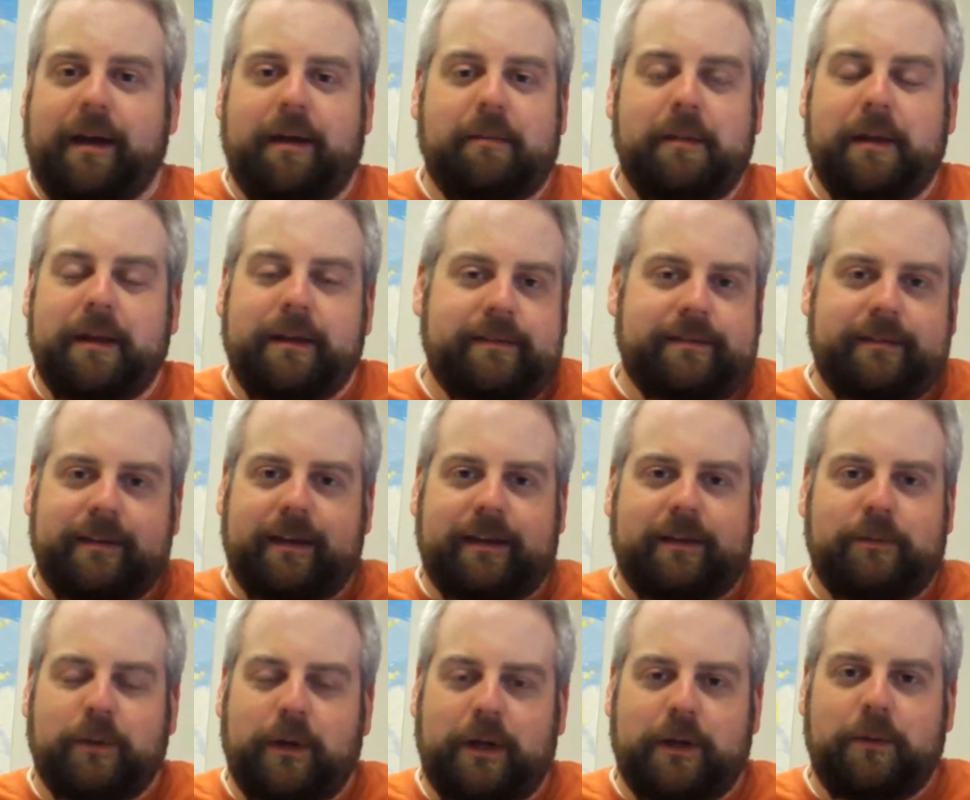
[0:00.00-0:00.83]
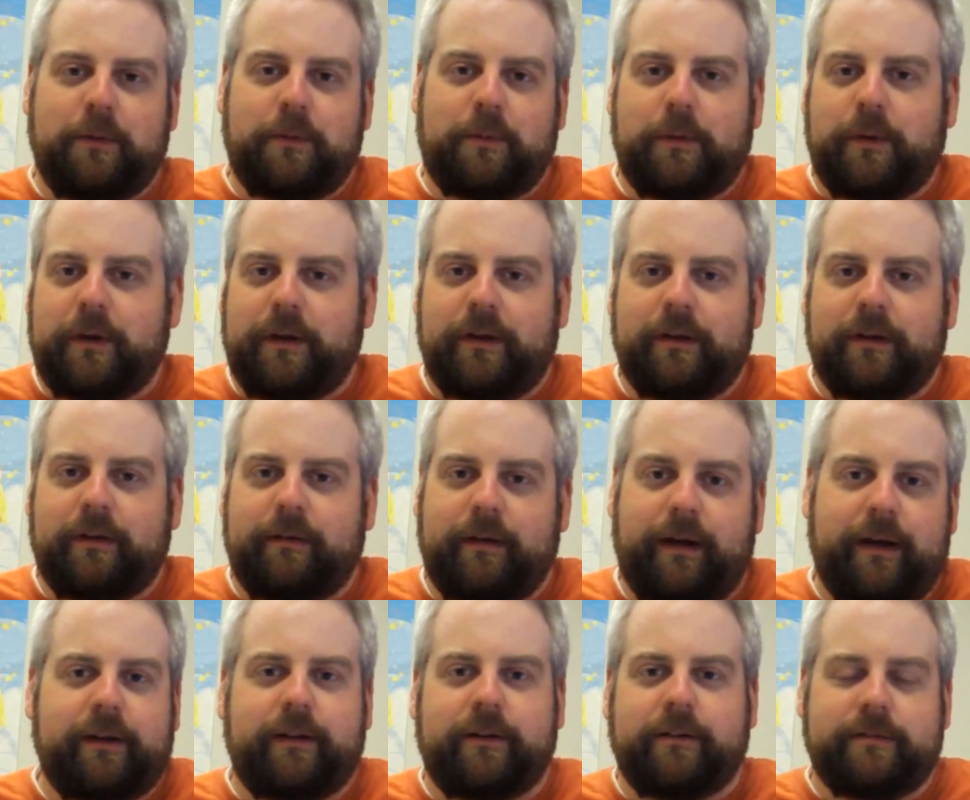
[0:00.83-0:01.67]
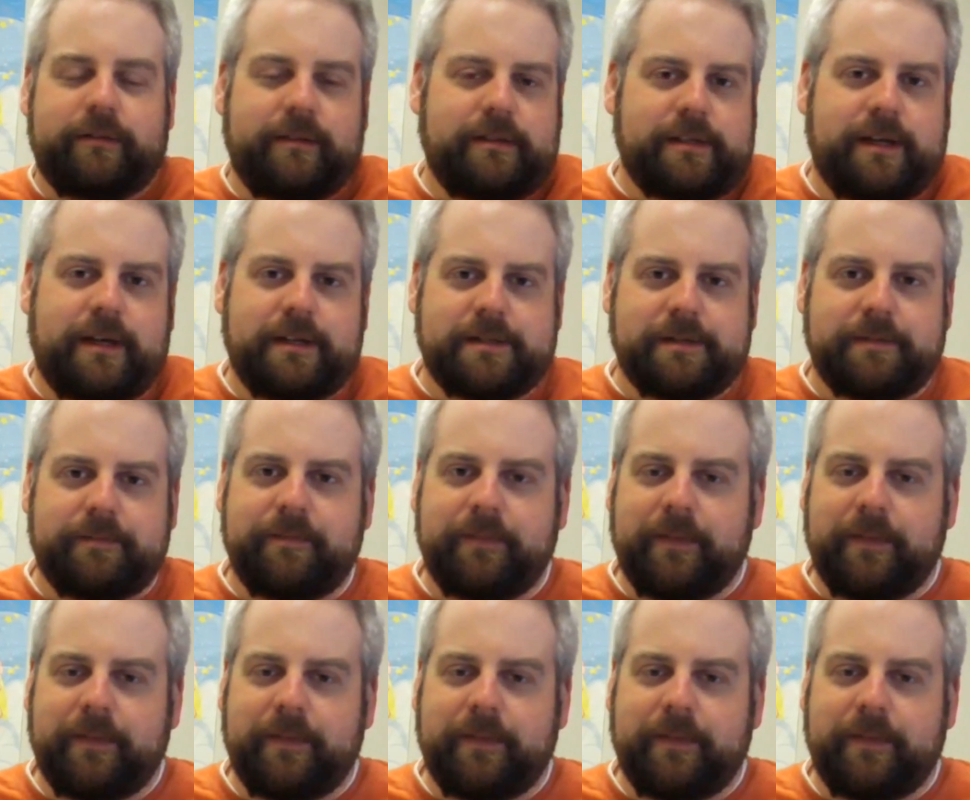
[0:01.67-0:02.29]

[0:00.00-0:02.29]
I mean, it's like working with one of your idols. It's awesome.